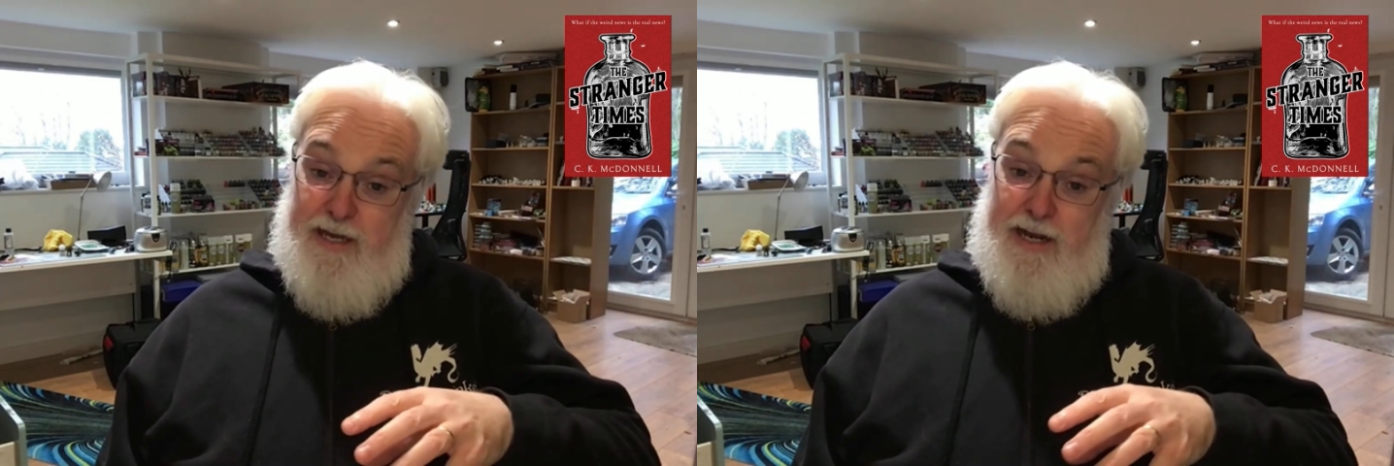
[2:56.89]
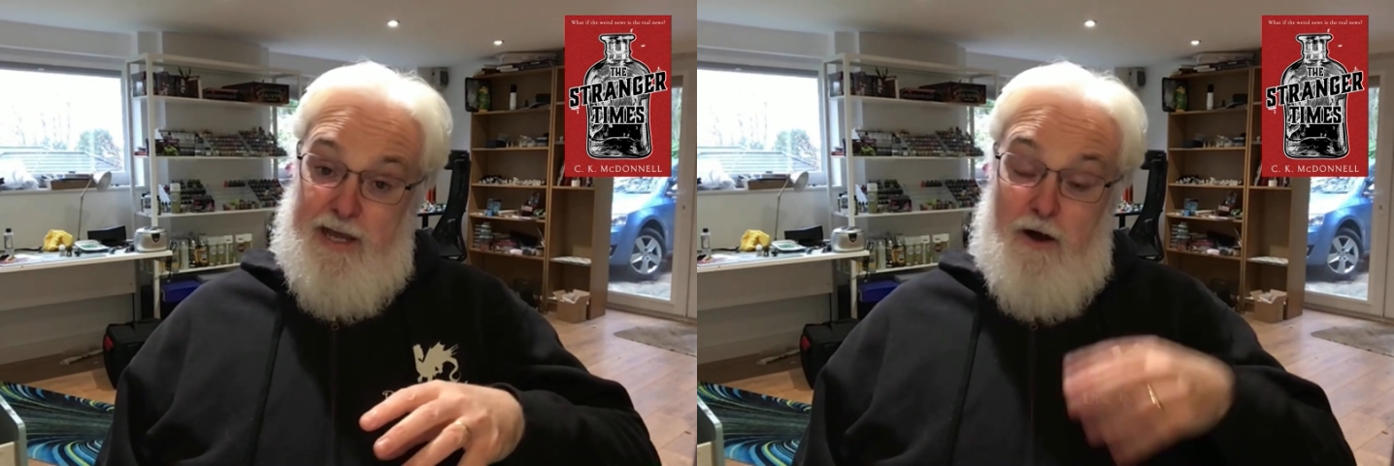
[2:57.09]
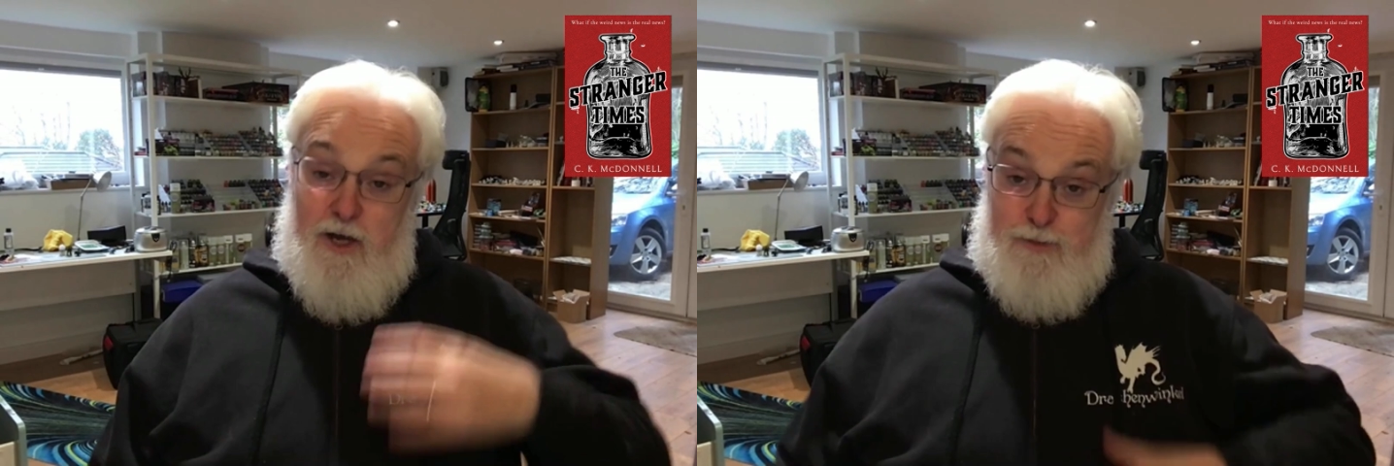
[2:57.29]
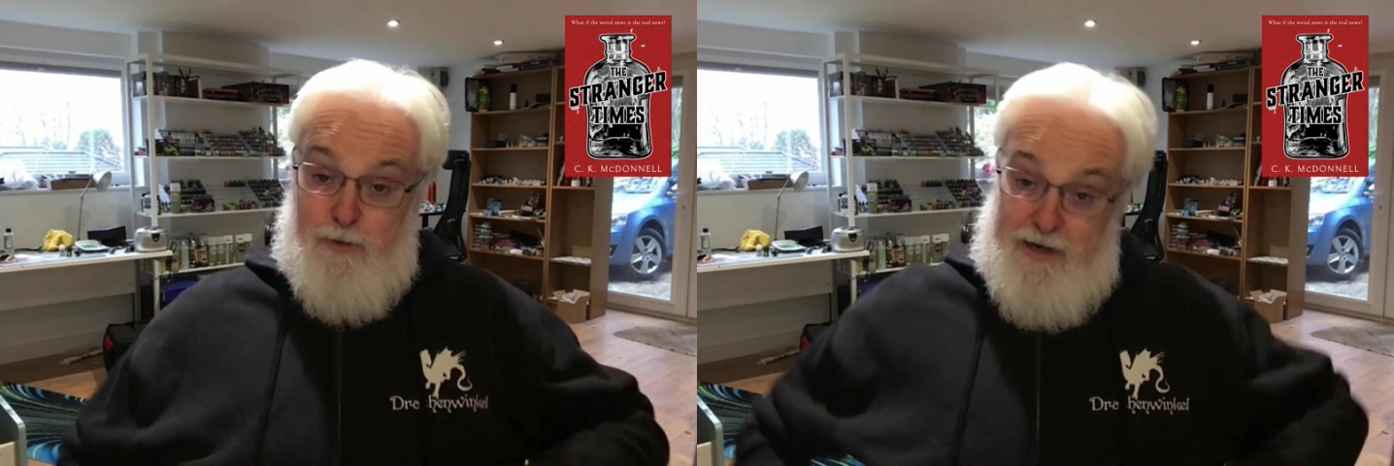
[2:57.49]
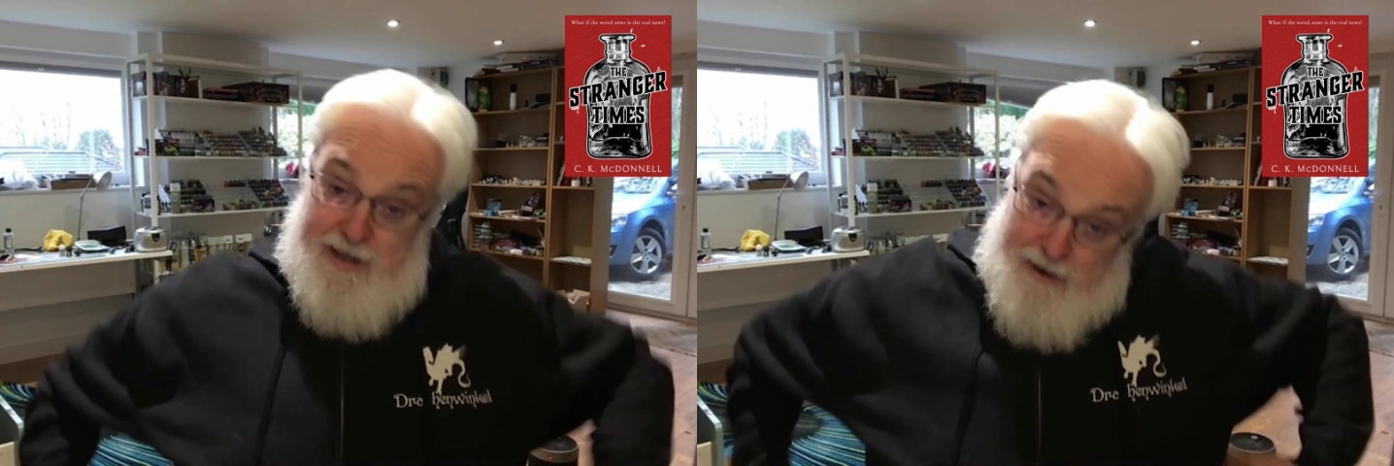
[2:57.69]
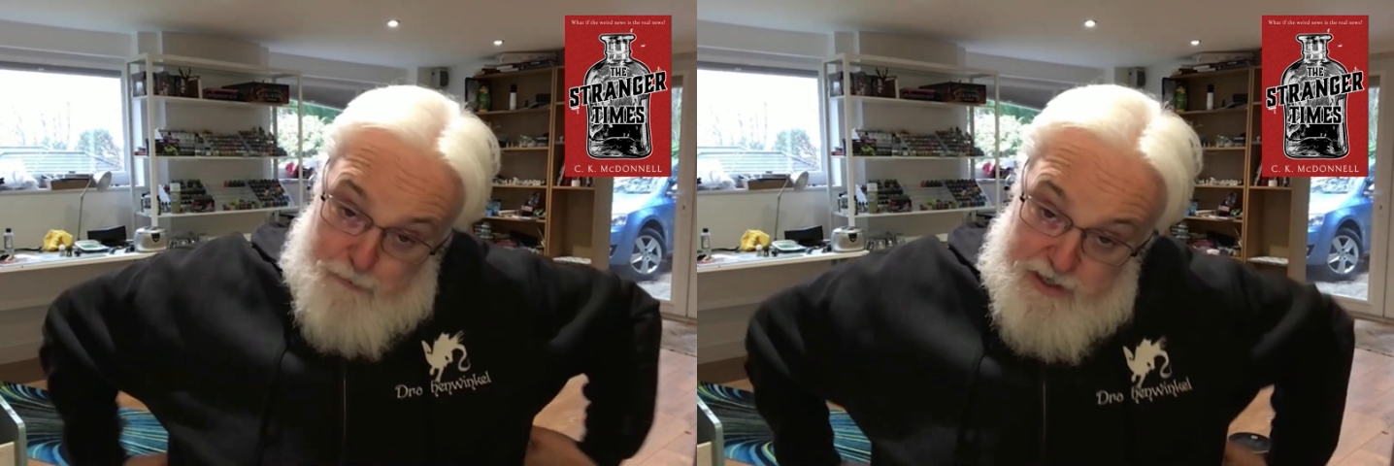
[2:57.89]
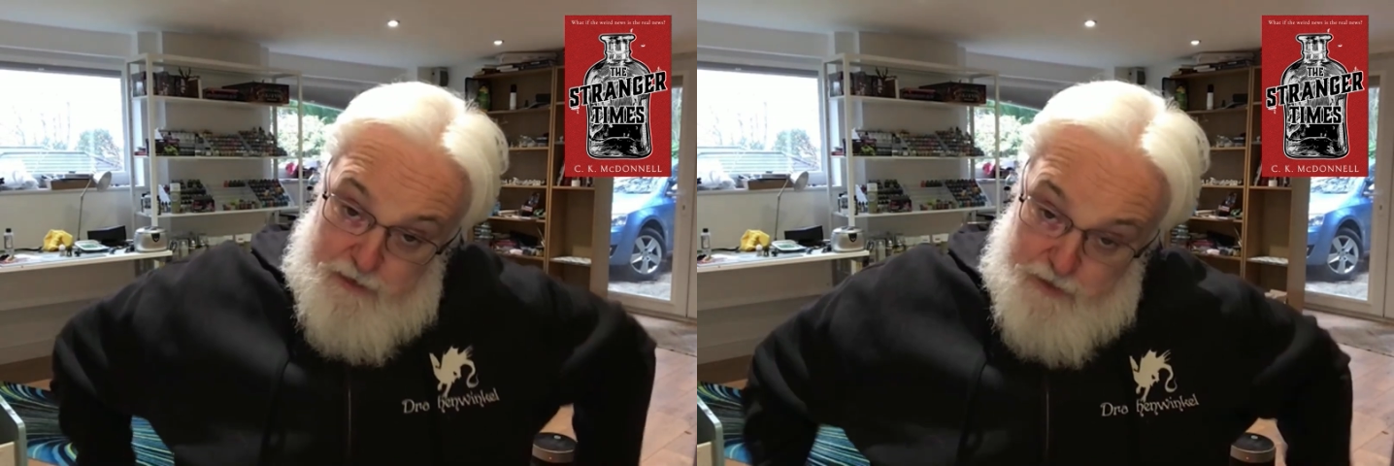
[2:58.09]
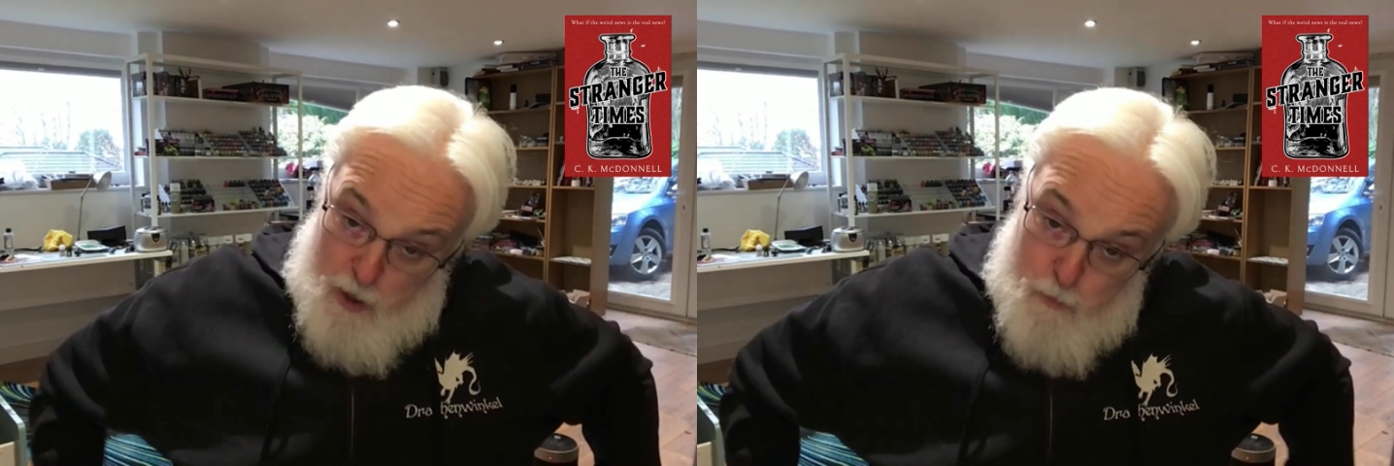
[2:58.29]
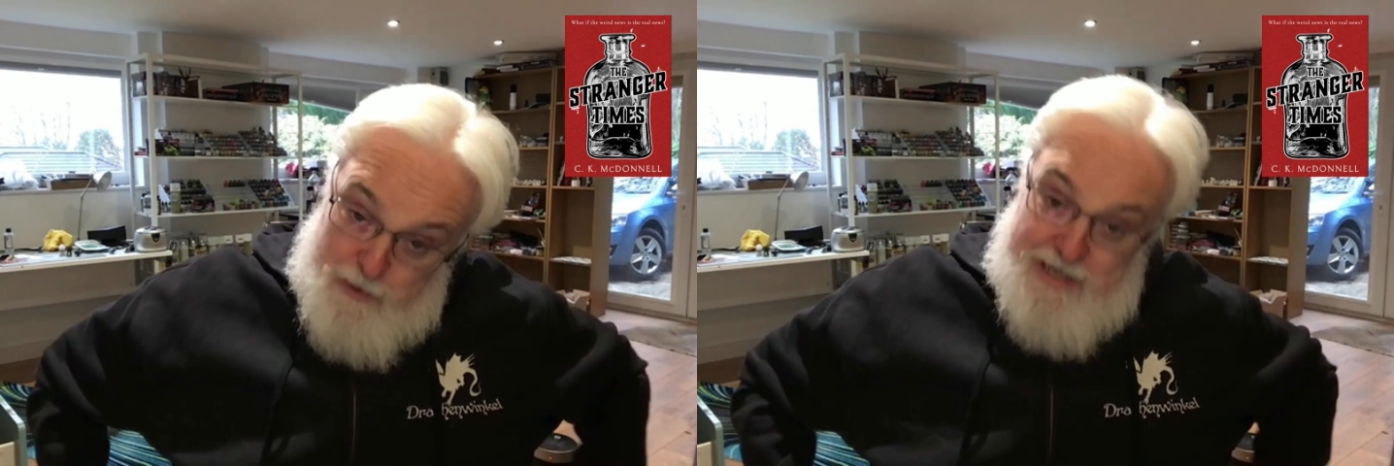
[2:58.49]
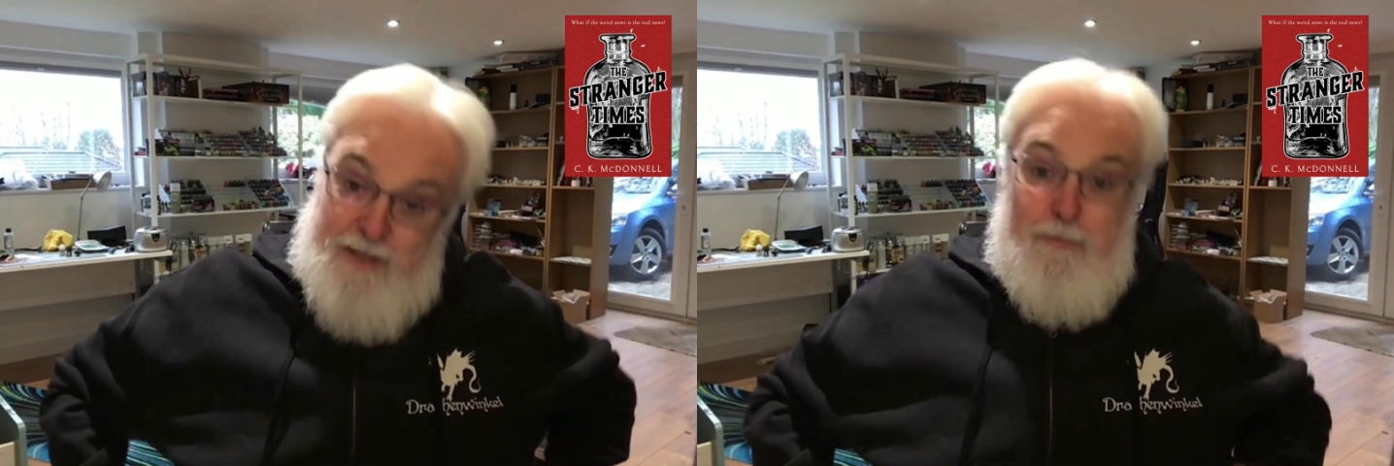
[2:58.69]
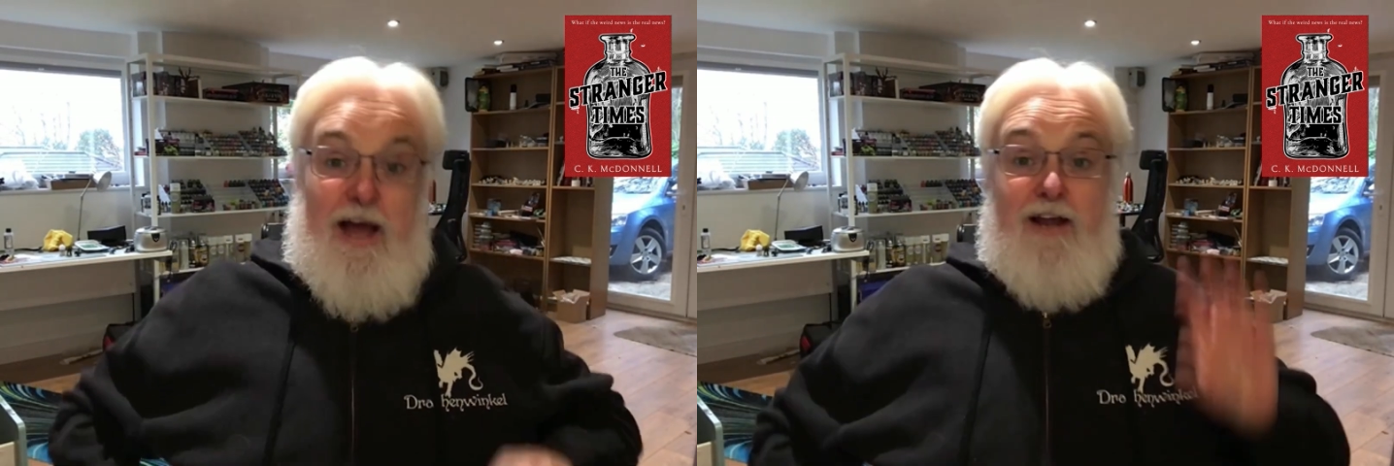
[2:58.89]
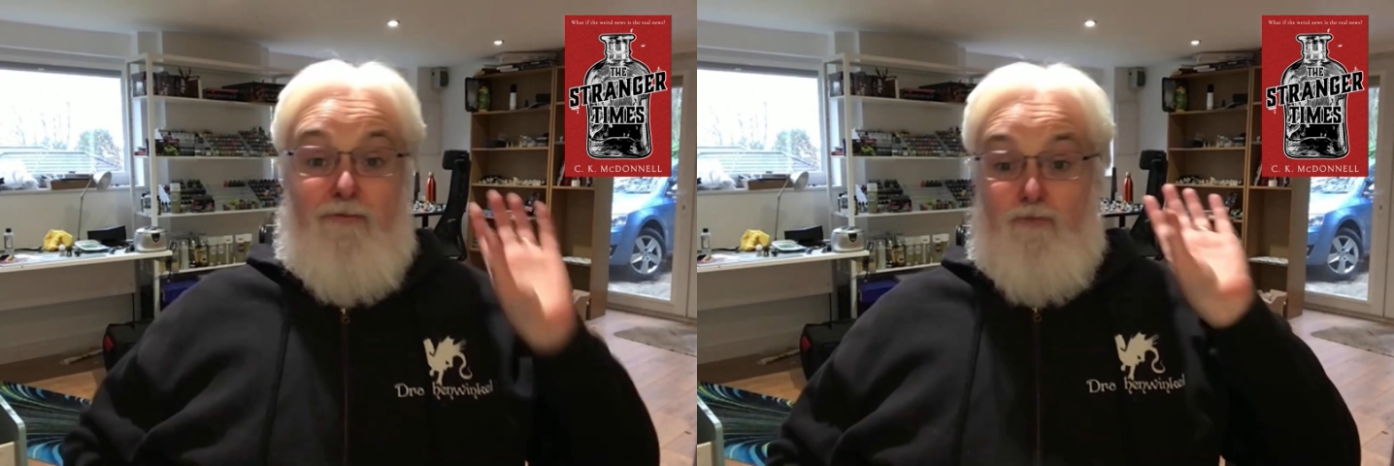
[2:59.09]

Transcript: in a hospital gown, the opening at the back,